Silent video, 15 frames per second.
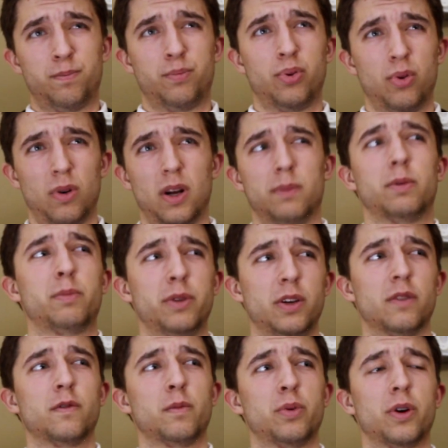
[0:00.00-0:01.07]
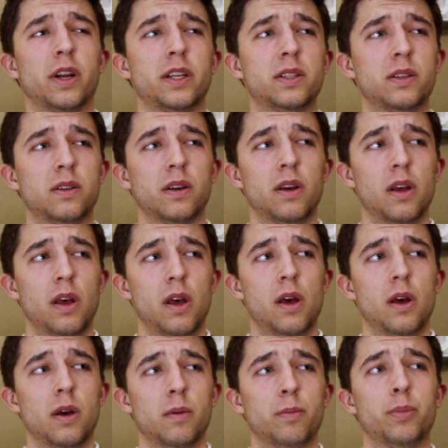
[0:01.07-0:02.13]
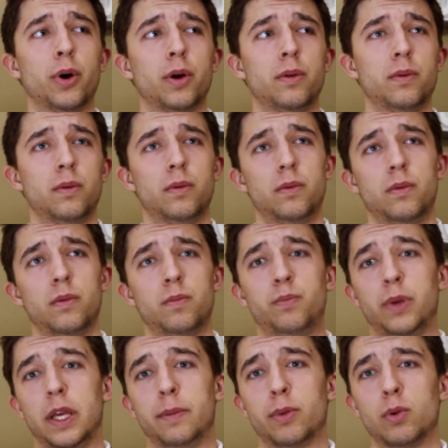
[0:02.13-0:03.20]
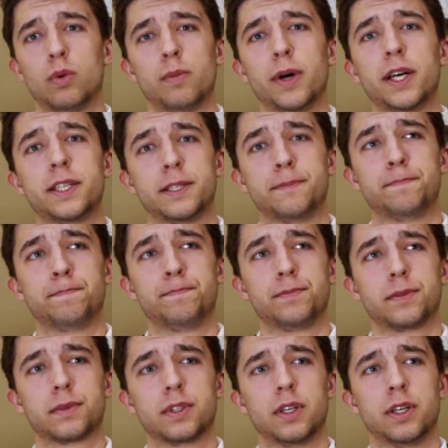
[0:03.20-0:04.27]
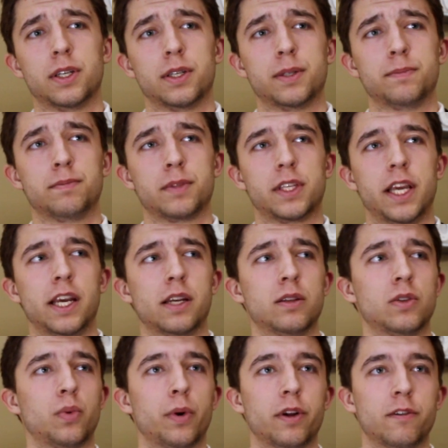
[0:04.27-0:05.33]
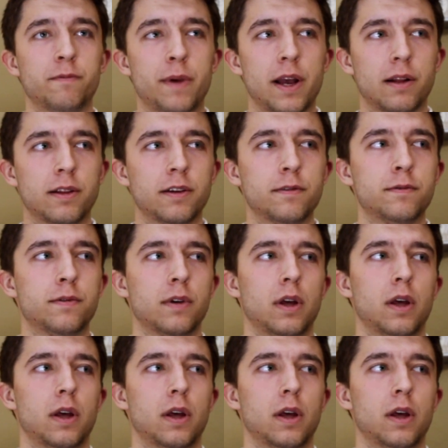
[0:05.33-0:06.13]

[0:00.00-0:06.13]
probably overpriced, but people will buy it. GAN 12 maglev,